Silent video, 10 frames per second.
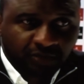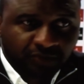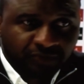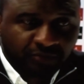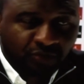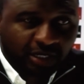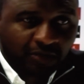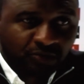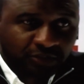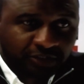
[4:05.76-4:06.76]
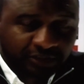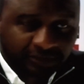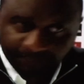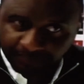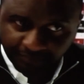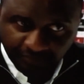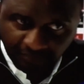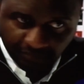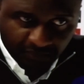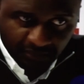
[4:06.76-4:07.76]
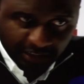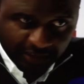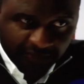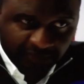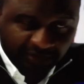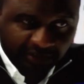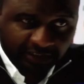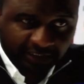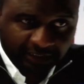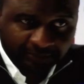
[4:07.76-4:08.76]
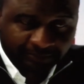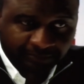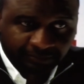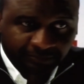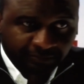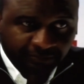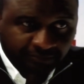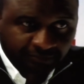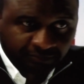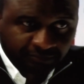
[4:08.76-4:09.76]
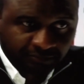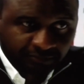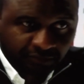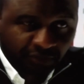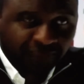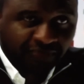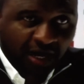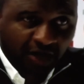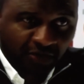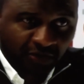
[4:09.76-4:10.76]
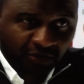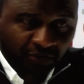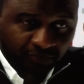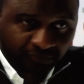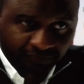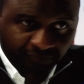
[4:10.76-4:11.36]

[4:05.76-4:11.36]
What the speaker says: You know, from where I was, I didn't see the foul or